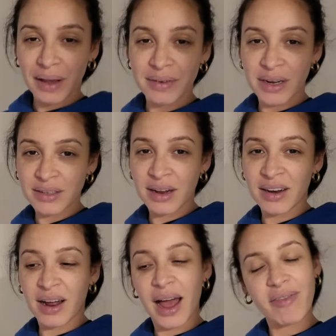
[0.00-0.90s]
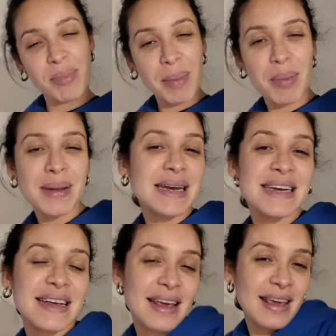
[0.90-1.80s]
Have a nice early night. Have peppermint
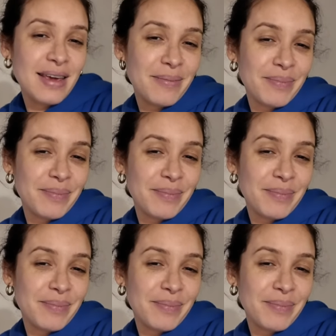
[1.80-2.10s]
tea,